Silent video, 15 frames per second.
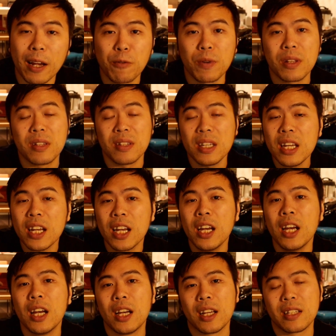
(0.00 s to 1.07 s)
And with Zeke
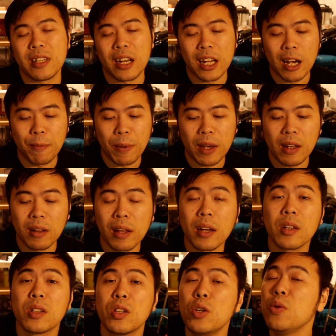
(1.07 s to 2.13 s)
setting up a
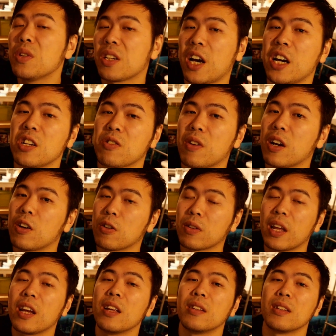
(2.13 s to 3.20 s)
Link 2 Sky Striker,
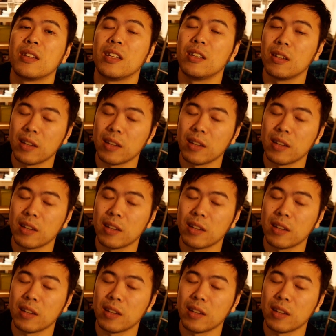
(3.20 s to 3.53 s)
they can